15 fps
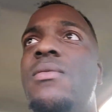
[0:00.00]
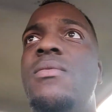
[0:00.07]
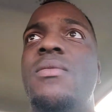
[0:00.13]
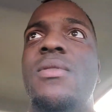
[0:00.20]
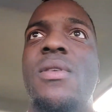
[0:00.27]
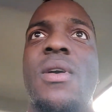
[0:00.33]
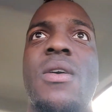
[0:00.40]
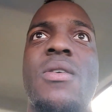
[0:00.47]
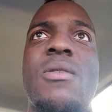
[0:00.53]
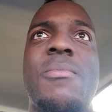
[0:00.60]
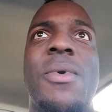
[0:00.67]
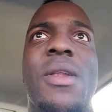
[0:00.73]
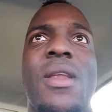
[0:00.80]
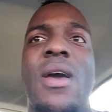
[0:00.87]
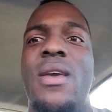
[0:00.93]
You know,
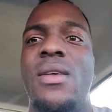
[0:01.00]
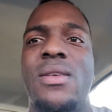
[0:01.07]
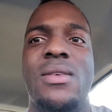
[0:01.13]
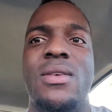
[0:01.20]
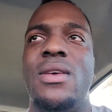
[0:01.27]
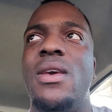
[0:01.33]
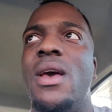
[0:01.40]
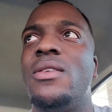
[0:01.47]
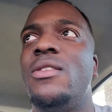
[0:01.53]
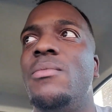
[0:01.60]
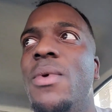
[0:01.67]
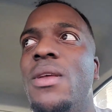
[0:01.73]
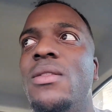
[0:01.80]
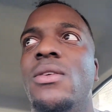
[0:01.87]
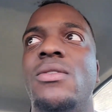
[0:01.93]
but like, he hasn't
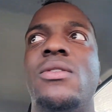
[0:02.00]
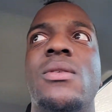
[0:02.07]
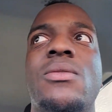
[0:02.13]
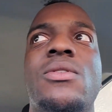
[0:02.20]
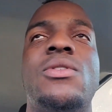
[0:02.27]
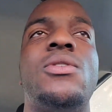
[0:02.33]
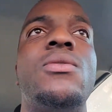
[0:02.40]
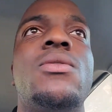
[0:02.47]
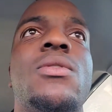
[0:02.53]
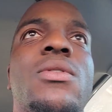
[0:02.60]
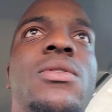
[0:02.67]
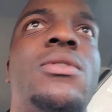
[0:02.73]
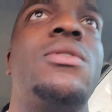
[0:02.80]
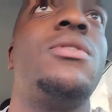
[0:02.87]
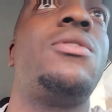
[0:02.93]
made those
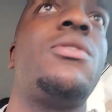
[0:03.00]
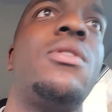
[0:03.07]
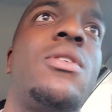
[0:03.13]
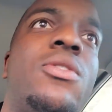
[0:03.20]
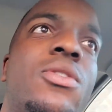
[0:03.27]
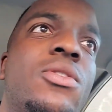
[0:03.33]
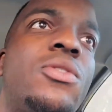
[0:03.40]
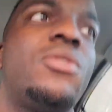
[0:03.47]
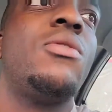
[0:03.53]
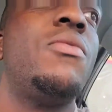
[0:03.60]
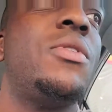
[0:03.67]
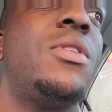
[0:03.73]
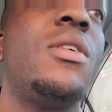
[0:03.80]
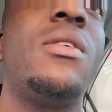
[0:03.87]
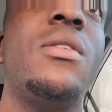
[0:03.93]
substitutions. And it's just so
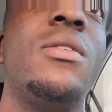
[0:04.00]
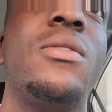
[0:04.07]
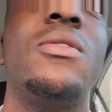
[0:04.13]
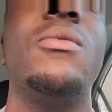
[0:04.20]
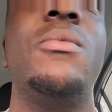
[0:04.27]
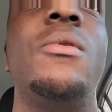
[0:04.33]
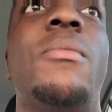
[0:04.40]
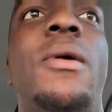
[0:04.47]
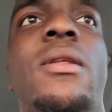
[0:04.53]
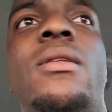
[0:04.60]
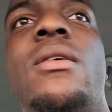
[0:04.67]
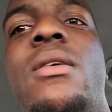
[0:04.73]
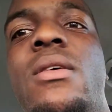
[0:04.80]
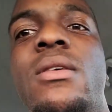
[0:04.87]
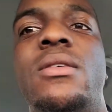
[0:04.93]
ridiculous to me,
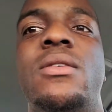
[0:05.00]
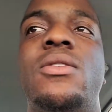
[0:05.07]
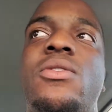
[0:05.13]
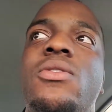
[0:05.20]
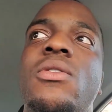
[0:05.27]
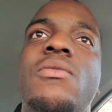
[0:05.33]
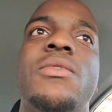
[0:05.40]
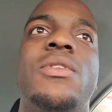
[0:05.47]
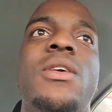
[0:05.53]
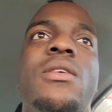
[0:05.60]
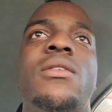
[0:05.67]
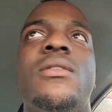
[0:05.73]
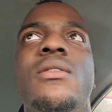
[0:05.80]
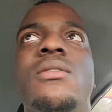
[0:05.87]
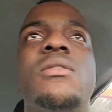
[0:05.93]
man. It's so
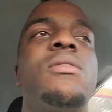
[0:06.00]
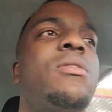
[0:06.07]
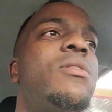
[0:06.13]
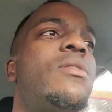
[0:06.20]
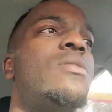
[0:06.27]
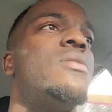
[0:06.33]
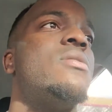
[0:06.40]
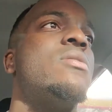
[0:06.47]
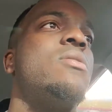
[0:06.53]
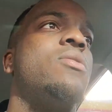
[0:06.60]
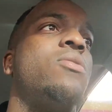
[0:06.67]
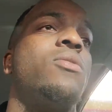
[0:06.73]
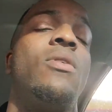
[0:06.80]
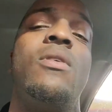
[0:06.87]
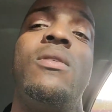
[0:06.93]
ridiculous.
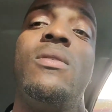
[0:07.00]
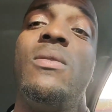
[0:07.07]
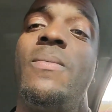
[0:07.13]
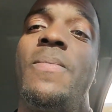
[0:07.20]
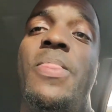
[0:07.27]
So